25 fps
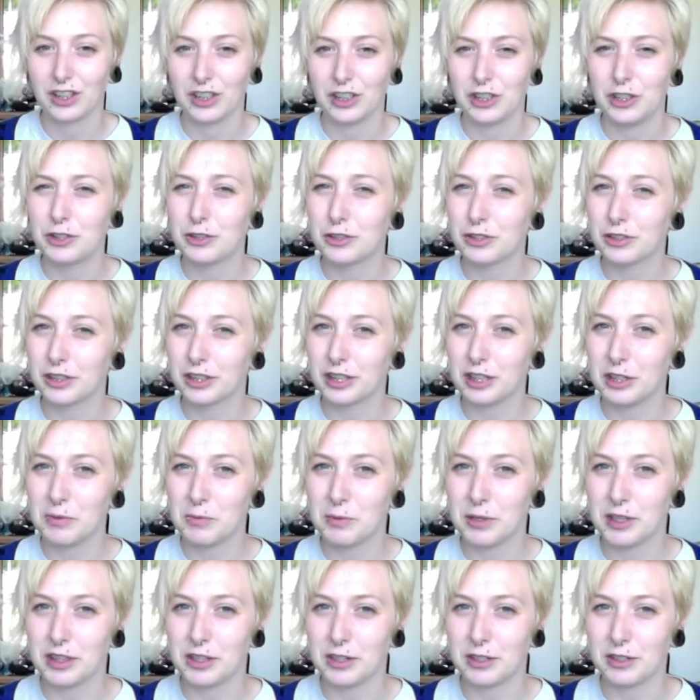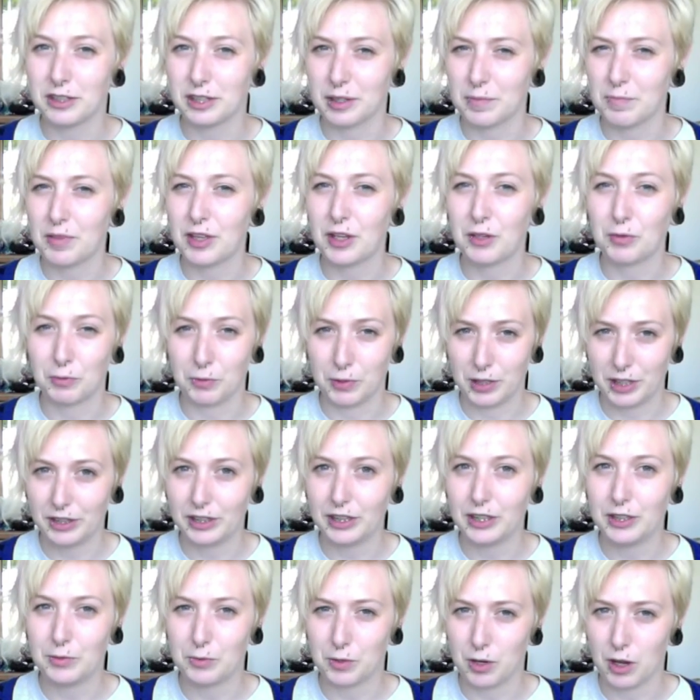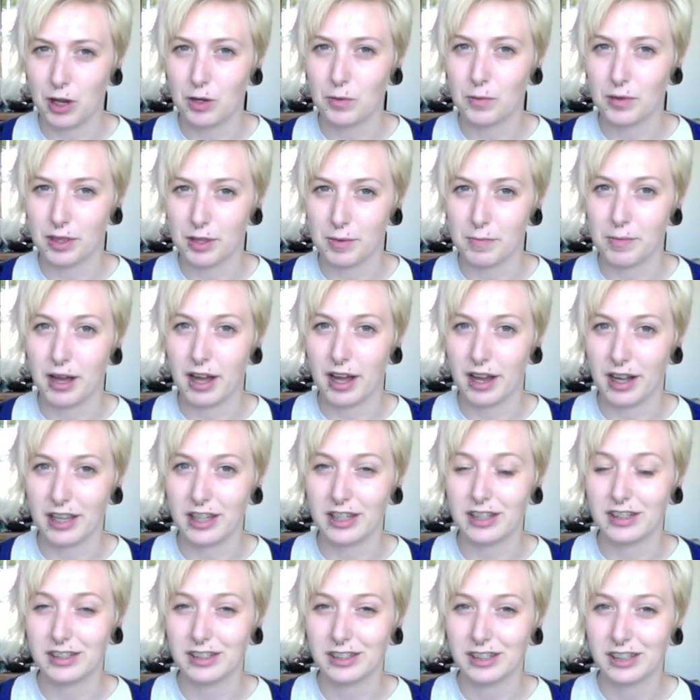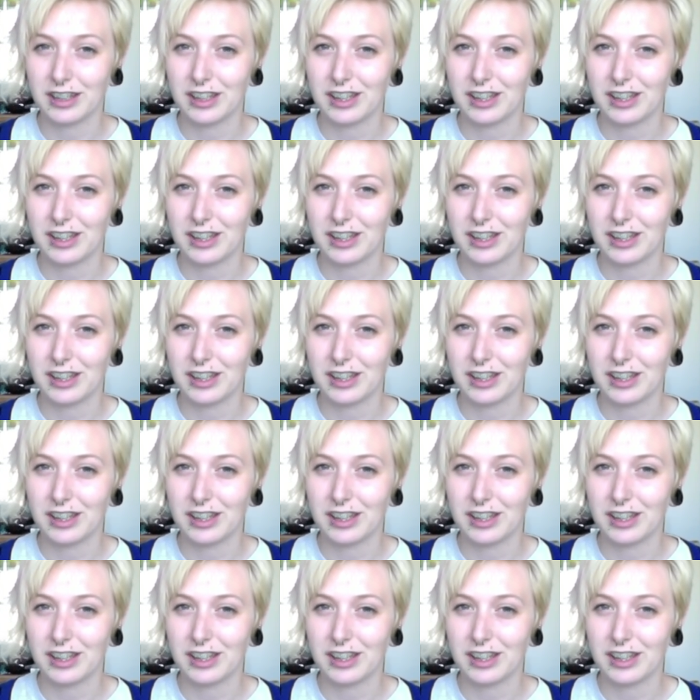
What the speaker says: Usually when there's something really wrong with the body,